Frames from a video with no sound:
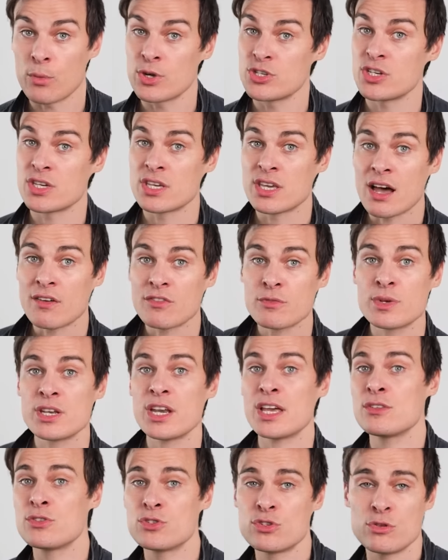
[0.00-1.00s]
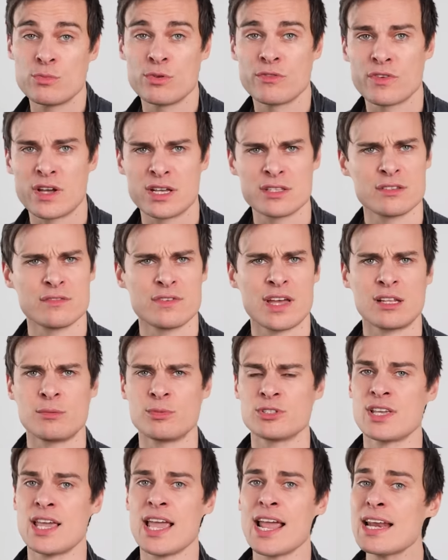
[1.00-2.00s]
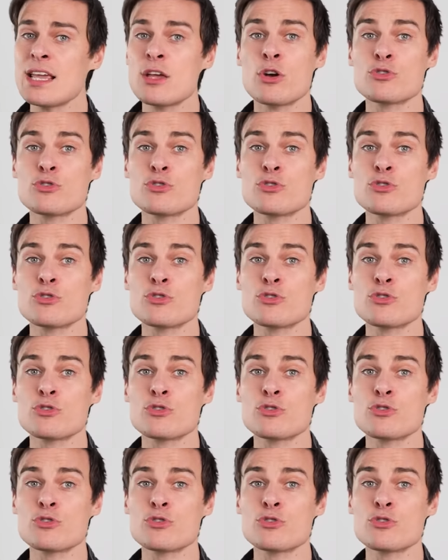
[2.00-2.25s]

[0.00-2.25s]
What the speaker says: which are government and super funds available to any